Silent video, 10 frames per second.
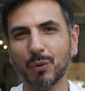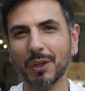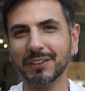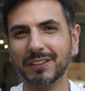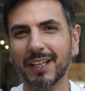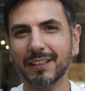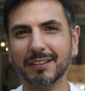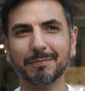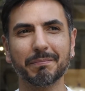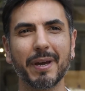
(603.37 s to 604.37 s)
ones that
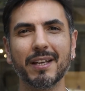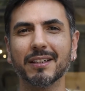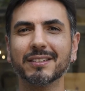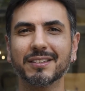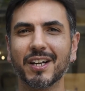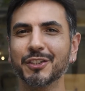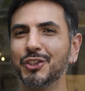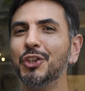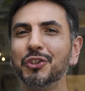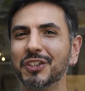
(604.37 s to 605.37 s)
made us start
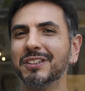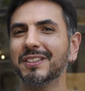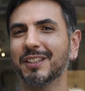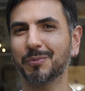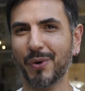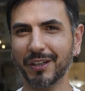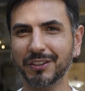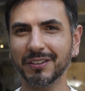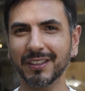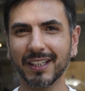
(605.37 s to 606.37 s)
using this
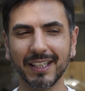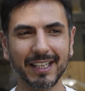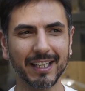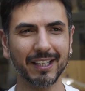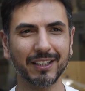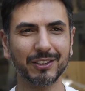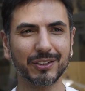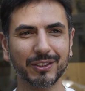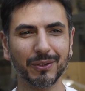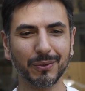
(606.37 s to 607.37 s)
expression.
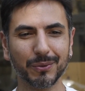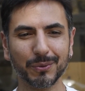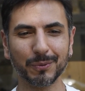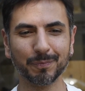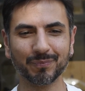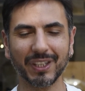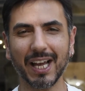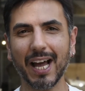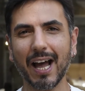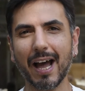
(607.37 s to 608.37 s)
So
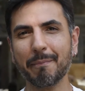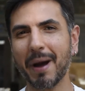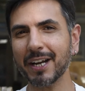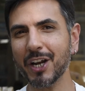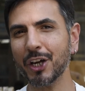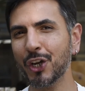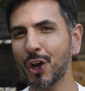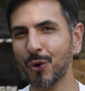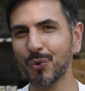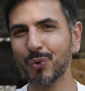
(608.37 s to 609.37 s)
I might not
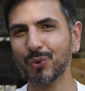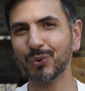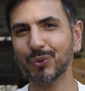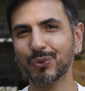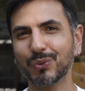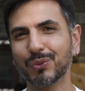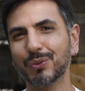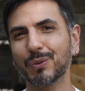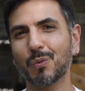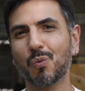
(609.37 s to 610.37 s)
know
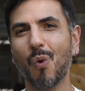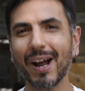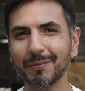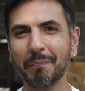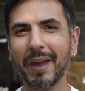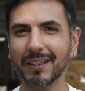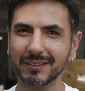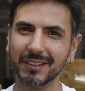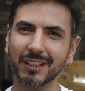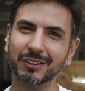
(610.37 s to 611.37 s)
what
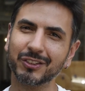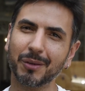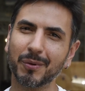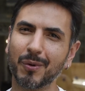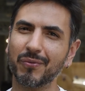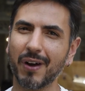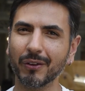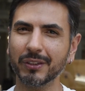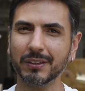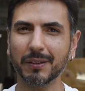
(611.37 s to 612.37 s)
makes an unstoppable
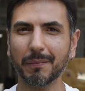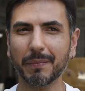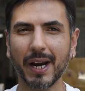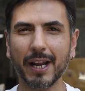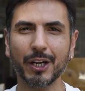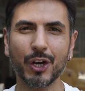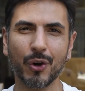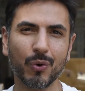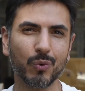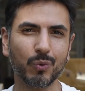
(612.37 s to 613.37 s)
founder, but I
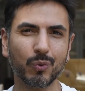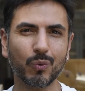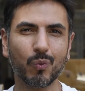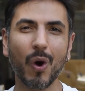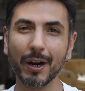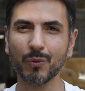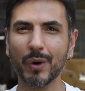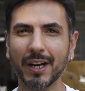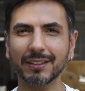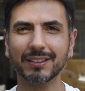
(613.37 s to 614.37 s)
know one
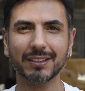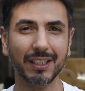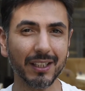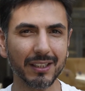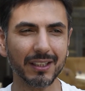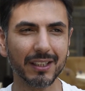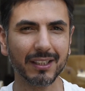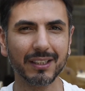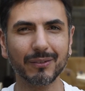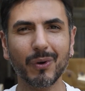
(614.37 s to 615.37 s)
when I see
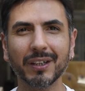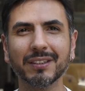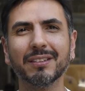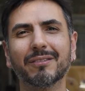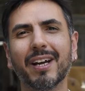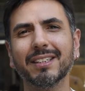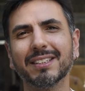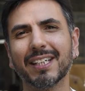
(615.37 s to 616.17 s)
one, right?